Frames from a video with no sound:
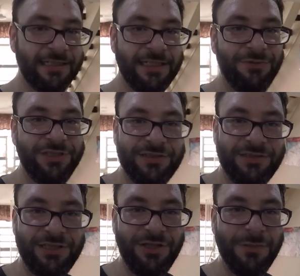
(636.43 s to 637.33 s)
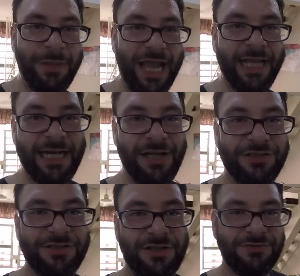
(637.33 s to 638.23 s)
And then we just, you know, you bang it out
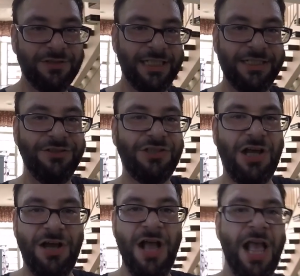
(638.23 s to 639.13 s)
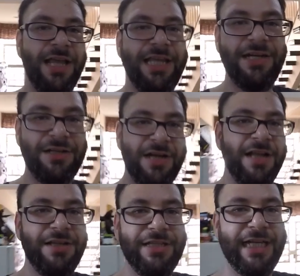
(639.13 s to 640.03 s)
yourself. So, and then you saw here,
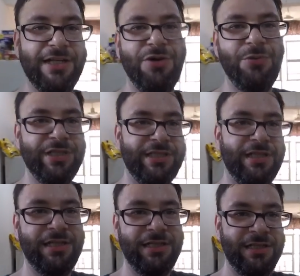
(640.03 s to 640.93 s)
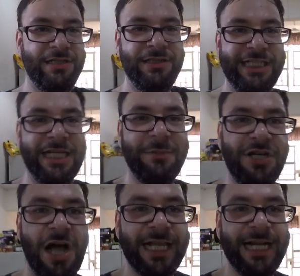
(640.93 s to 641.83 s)
you got to go with the, you got to
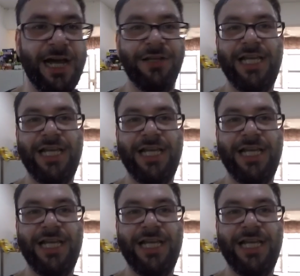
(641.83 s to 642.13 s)
knock it out.